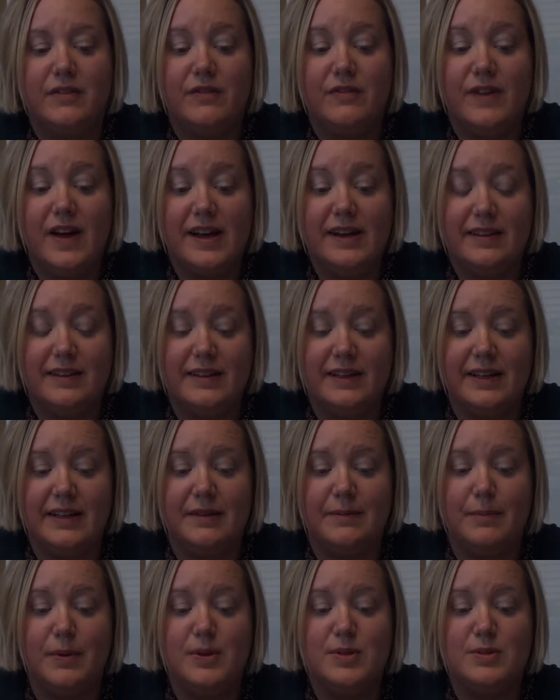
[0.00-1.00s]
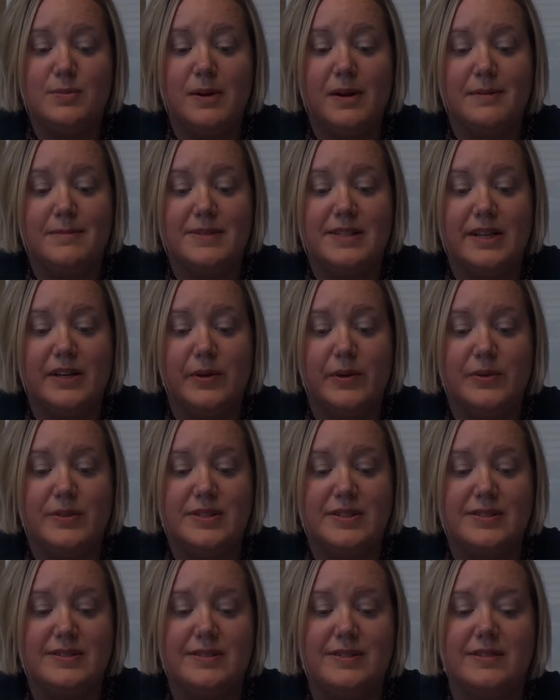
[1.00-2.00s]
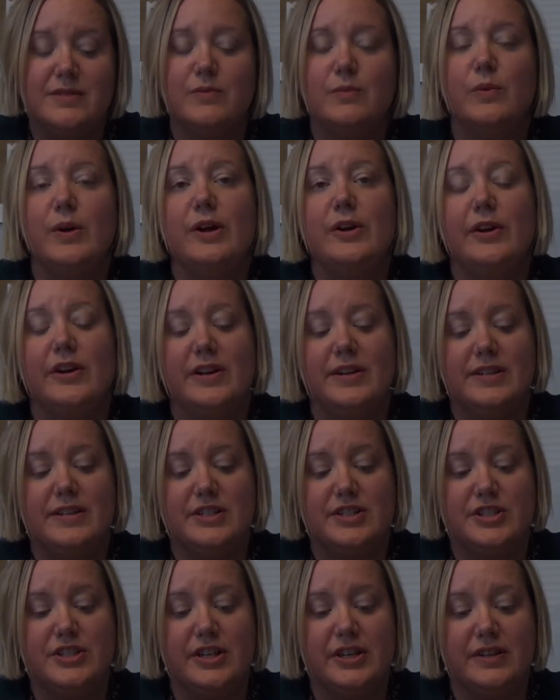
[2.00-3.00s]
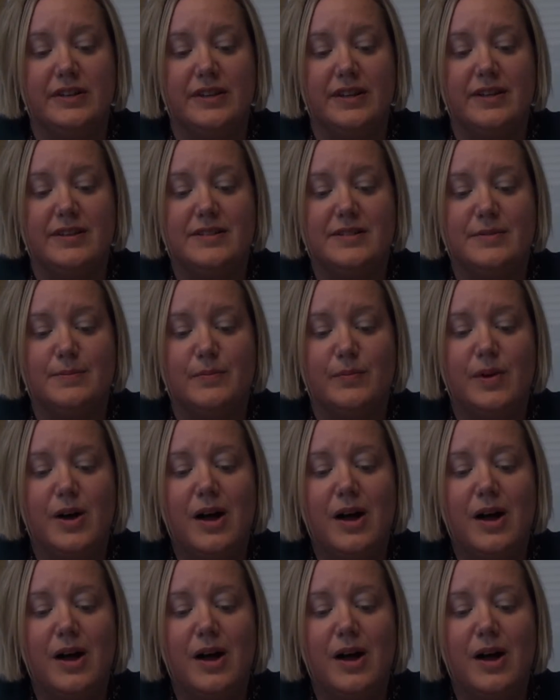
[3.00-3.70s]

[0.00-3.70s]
Finally, postpartum psychosis is a rare condition that is